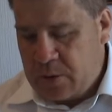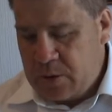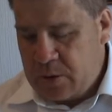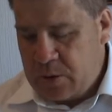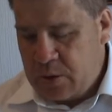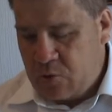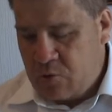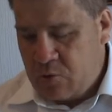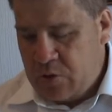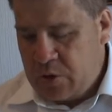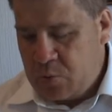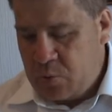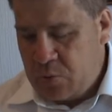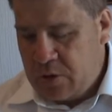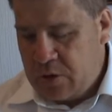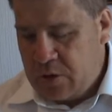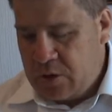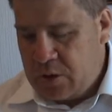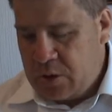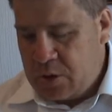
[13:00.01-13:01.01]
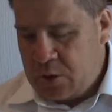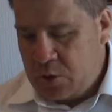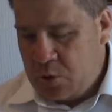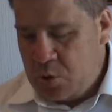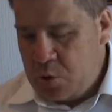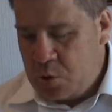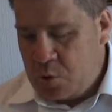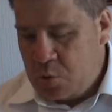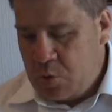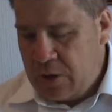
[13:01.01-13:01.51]
This agrees with the
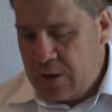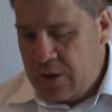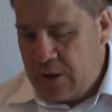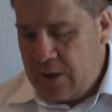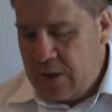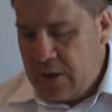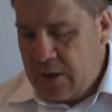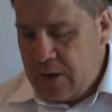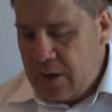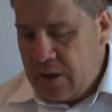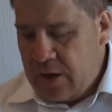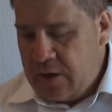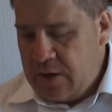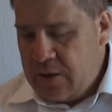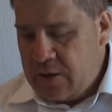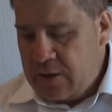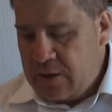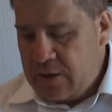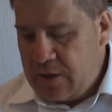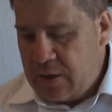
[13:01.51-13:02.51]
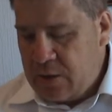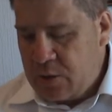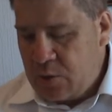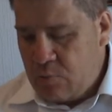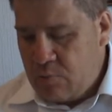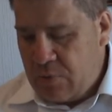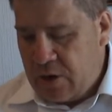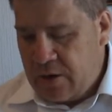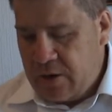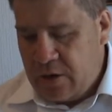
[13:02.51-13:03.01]
desultory and
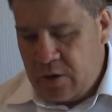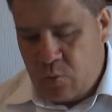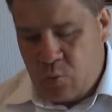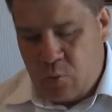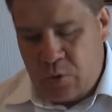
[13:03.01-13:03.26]
incidental manner in